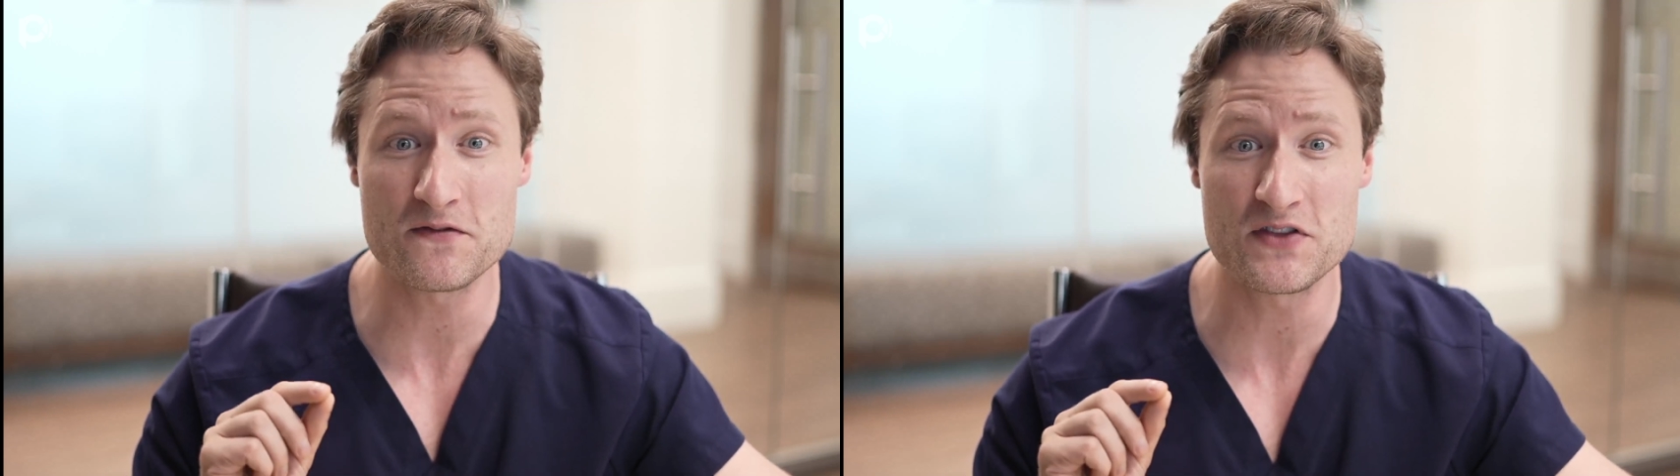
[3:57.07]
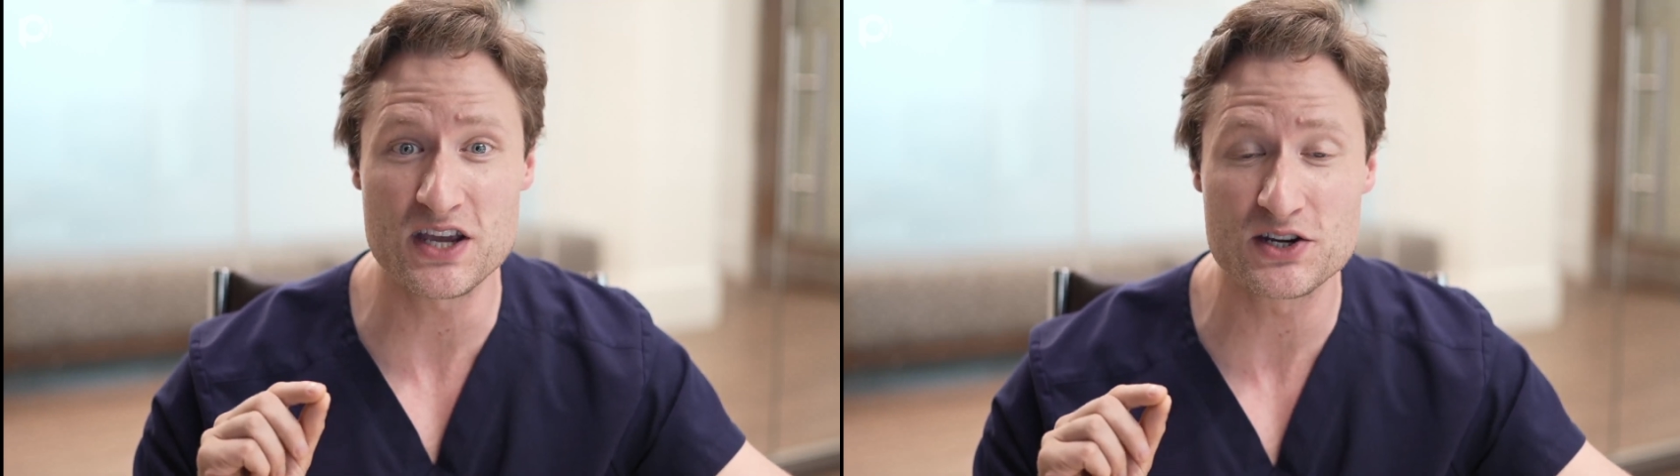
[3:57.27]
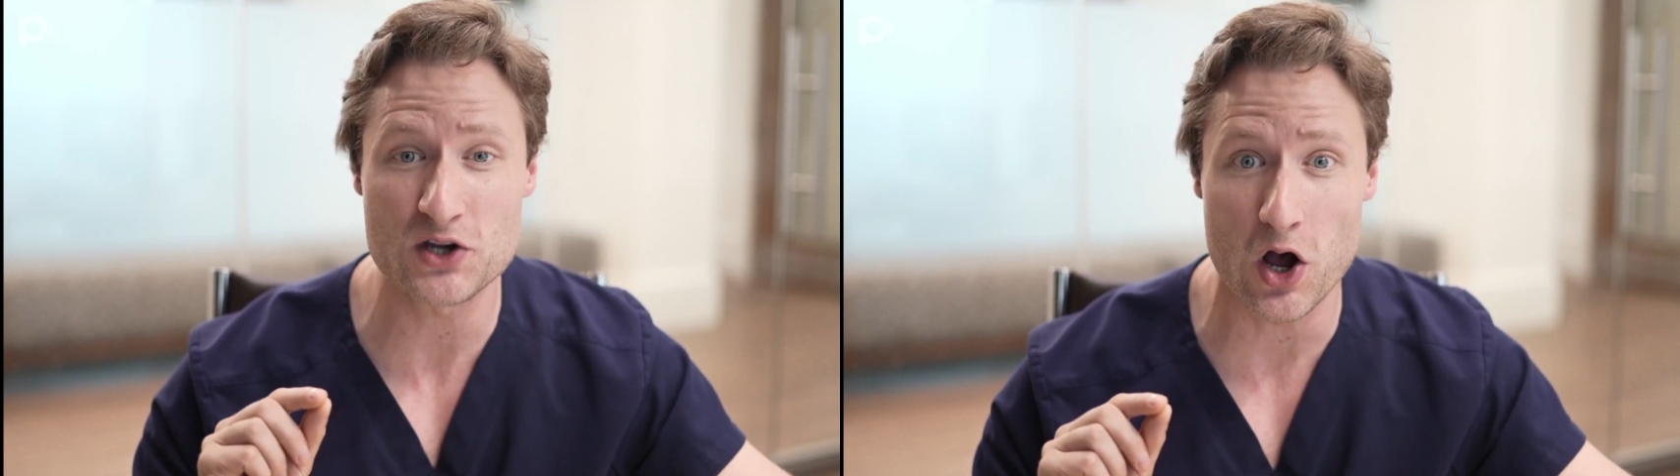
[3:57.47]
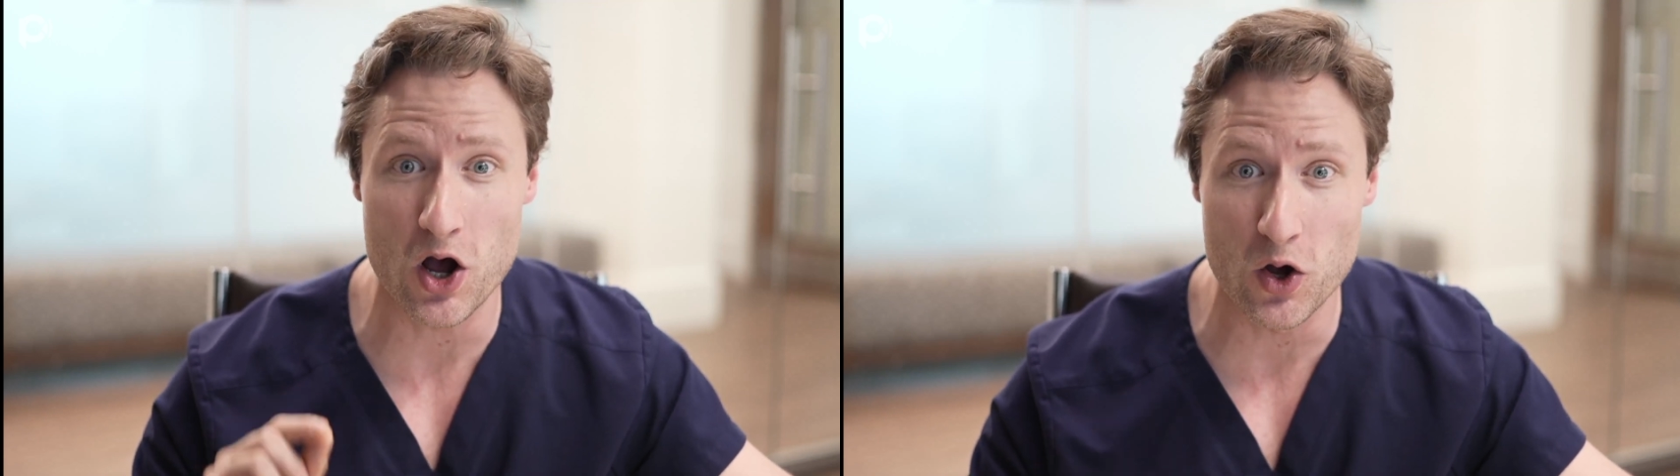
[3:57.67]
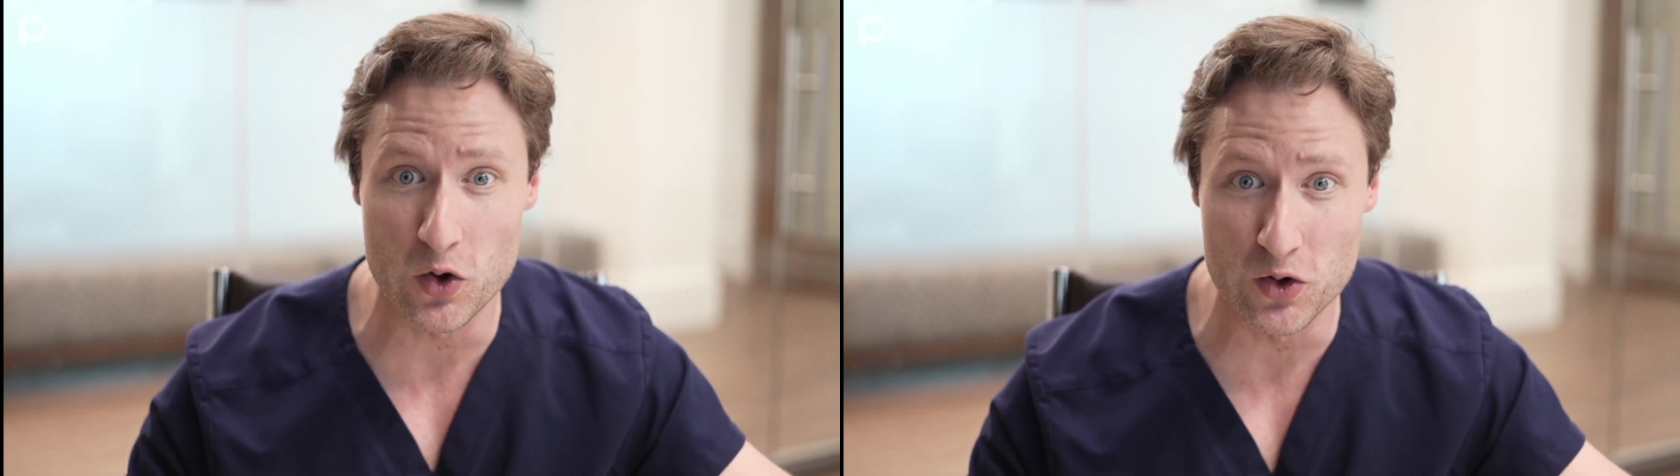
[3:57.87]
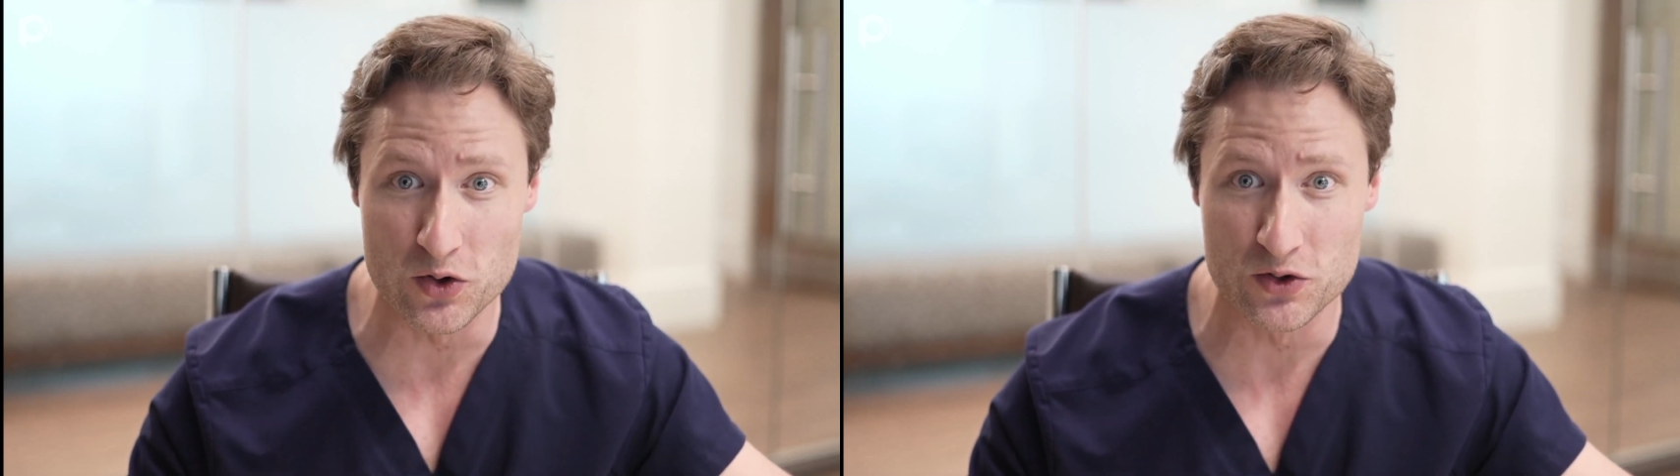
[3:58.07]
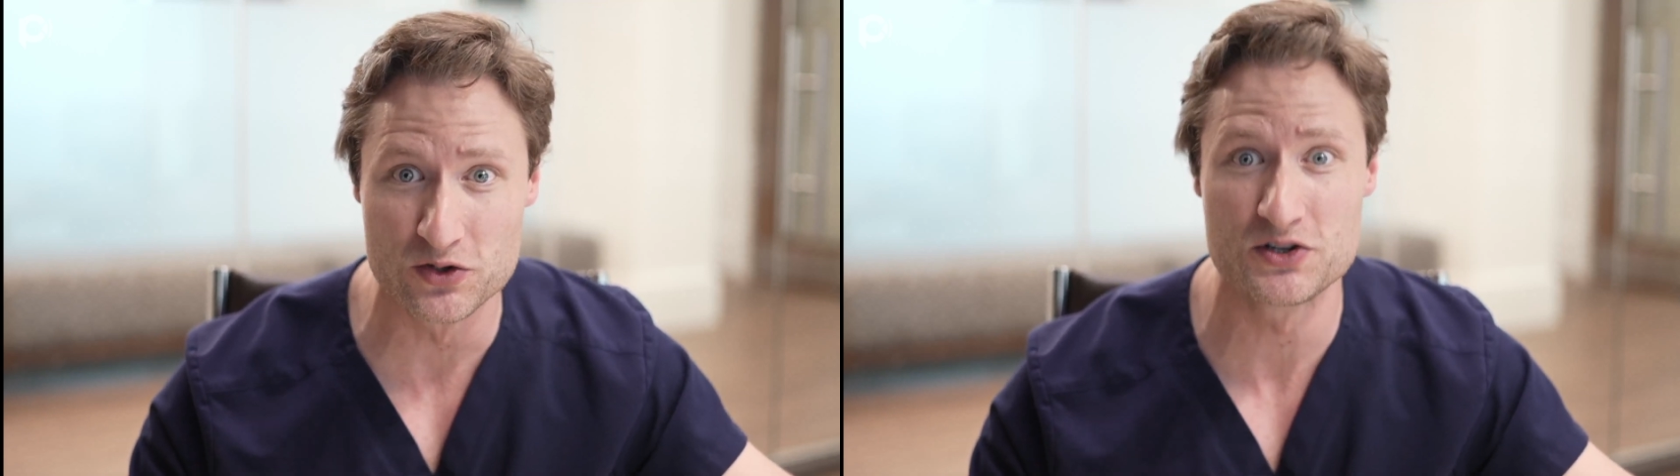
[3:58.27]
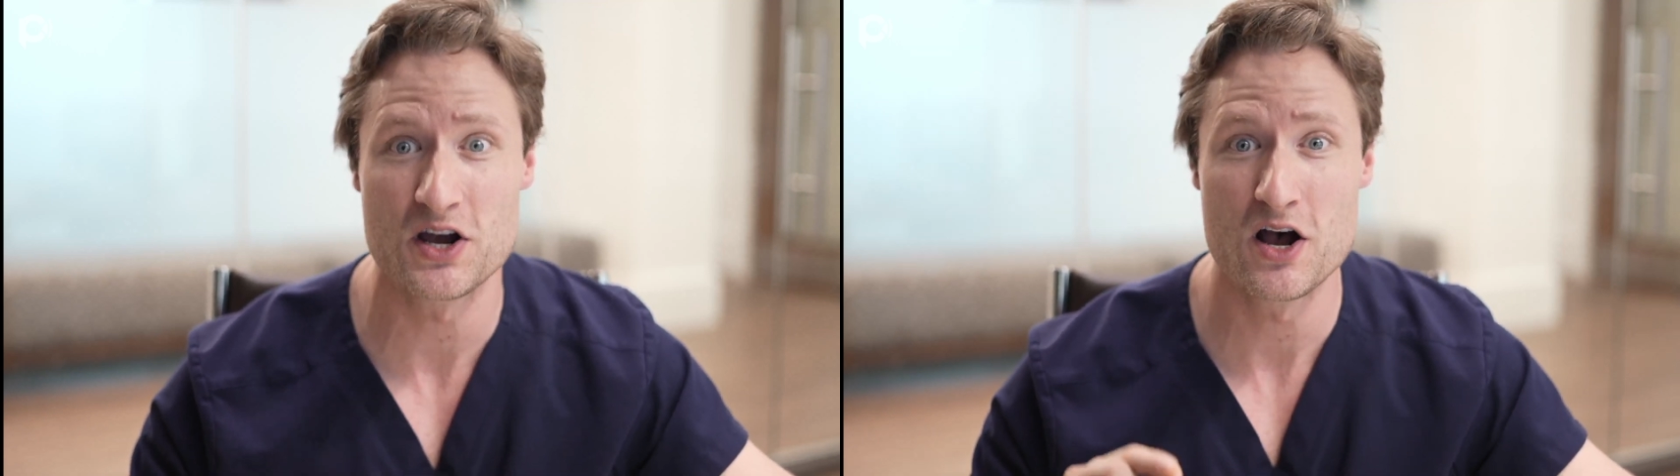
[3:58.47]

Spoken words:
of these old